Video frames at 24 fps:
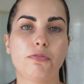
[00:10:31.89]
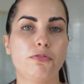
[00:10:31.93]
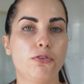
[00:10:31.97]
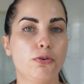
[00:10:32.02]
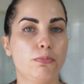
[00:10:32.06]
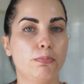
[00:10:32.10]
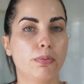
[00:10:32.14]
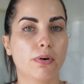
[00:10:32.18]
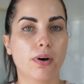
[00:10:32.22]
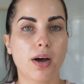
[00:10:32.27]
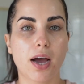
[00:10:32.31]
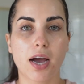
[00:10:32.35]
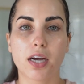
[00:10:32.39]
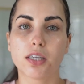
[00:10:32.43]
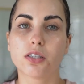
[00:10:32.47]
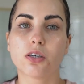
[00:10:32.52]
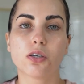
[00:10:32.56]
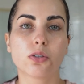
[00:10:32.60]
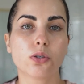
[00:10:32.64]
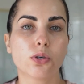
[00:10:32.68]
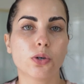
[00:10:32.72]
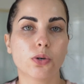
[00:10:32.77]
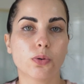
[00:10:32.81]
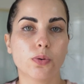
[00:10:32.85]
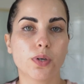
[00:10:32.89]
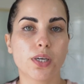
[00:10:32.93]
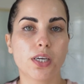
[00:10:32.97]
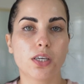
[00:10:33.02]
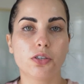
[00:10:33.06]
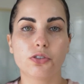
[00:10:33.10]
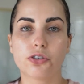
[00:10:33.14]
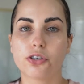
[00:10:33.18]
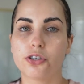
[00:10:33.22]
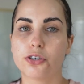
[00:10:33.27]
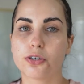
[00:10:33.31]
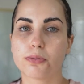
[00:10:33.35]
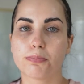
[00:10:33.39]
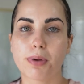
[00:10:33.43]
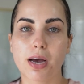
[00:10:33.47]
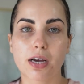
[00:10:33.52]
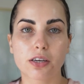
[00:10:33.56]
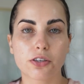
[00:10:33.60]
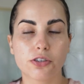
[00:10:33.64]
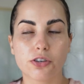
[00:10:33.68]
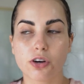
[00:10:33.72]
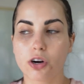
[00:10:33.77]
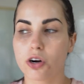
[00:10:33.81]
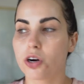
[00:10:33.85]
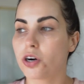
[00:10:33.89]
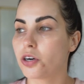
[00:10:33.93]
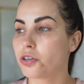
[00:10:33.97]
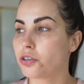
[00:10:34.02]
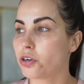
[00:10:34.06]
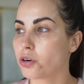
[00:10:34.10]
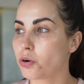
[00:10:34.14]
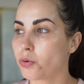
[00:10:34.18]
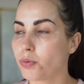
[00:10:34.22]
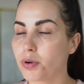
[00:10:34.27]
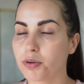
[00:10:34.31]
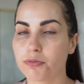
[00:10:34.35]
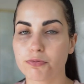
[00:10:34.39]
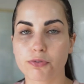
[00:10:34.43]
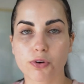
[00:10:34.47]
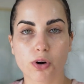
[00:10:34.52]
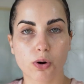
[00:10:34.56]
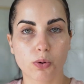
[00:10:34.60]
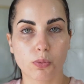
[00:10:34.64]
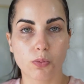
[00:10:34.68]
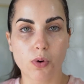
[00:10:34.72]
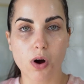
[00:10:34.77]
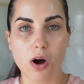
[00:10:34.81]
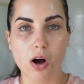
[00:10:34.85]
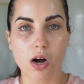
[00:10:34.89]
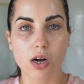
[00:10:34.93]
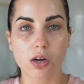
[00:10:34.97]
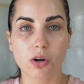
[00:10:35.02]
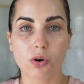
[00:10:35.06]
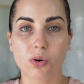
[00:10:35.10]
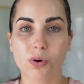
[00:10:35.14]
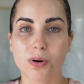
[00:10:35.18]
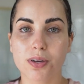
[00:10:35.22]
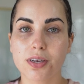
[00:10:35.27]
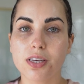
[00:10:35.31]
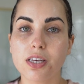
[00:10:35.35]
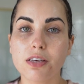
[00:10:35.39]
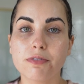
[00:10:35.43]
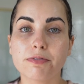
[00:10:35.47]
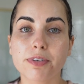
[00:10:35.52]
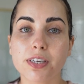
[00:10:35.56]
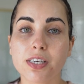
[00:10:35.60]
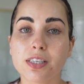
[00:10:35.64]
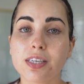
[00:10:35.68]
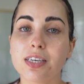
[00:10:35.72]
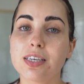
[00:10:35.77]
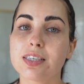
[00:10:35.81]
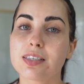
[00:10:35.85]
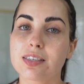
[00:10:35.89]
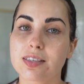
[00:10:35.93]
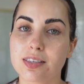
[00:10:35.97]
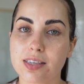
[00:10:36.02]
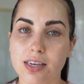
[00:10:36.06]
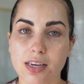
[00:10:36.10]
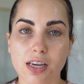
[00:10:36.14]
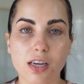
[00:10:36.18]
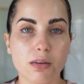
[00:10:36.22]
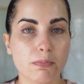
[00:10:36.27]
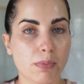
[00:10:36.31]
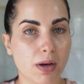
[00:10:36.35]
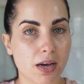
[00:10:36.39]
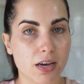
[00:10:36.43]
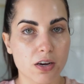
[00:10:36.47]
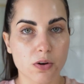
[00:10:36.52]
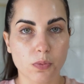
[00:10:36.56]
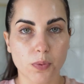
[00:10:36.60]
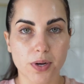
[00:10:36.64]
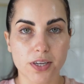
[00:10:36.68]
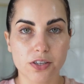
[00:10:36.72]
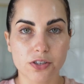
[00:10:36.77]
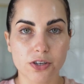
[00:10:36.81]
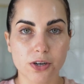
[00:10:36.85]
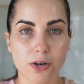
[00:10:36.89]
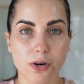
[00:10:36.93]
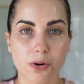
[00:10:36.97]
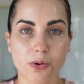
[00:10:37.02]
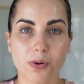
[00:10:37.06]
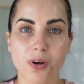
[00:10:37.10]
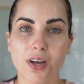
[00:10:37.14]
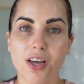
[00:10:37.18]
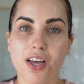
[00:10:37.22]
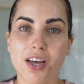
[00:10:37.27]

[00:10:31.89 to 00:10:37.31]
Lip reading: if you plan on going to your backyard or going for a walk, or even sitting by a window